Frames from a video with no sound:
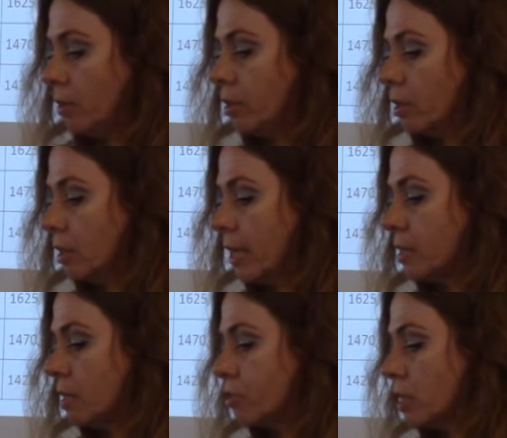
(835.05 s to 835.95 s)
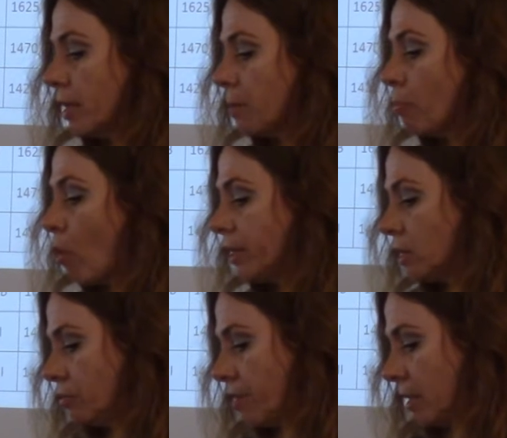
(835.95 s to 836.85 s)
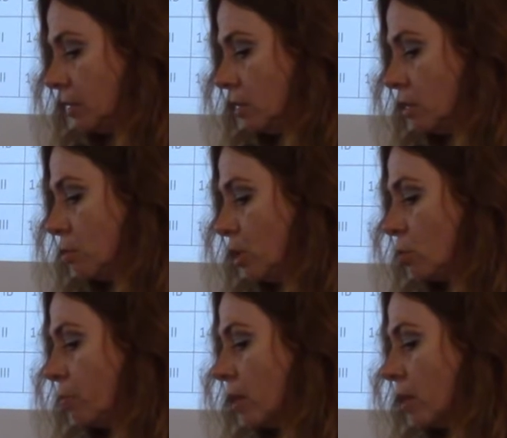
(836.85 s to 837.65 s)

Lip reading: There are several important factors which